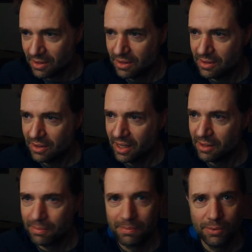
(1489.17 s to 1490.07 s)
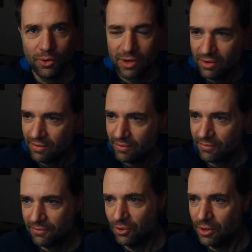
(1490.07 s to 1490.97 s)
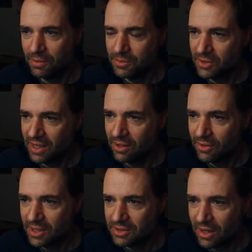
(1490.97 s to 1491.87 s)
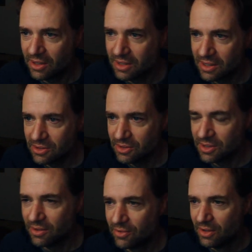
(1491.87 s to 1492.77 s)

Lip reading: a lot of broken forms. I don't know, that's architecture stuff.